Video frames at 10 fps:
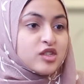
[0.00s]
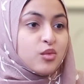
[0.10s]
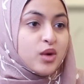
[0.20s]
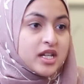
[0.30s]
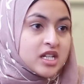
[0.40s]
So
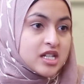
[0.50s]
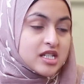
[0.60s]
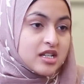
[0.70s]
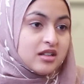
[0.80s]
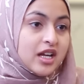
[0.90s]
one
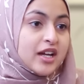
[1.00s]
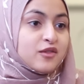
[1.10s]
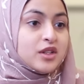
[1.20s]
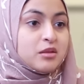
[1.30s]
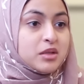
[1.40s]
innocent
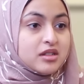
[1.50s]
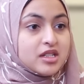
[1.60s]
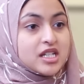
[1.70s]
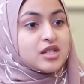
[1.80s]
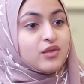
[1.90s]
life in the Middle
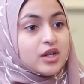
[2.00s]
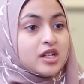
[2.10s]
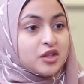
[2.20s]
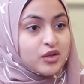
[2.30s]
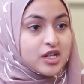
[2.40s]
East for
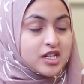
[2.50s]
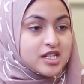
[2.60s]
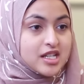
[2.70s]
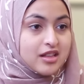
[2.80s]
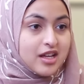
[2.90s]
another
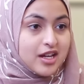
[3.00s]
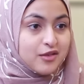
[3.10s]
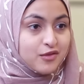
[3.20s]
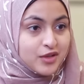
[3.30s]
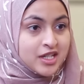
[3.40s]
innocent
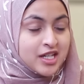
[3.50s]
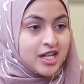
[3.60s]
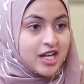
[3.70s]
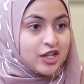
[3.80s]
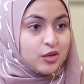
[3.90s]
life
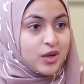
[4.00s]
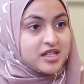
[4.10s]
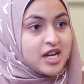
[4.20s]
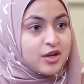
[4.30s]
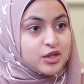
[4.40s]
in the
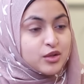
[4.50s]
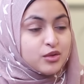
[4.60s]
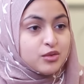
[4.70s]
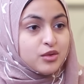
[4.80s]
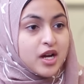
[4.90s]
West. How do
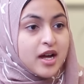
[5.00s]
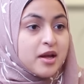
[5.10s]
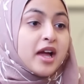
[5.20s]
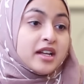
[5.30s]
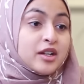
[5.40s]
you,
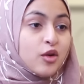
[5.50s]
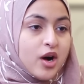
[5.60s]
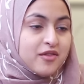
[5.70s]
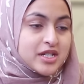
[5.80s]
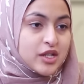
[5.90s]
and I know
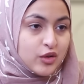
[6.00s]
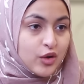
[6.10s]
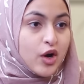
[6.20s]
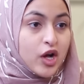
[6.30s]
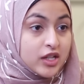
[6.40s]
obviously
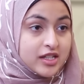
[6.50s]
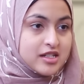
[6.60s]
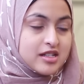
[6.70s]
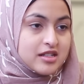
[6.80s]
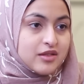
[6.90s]
they're all
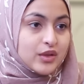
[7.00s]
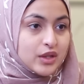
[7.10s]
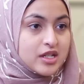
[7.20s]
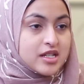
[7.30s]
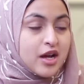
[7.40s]
innocent
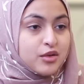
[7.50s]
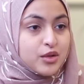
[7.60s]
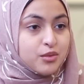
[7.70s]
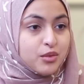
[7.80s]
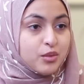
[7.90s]
civilians,
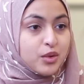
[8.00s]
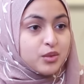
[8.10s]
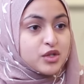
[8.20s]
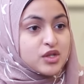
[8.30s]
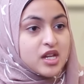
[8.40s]
what
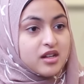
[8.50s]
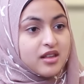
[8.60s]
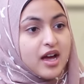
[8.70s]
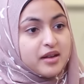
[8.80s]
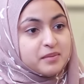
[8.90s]
would you say to
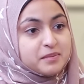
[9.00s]
that?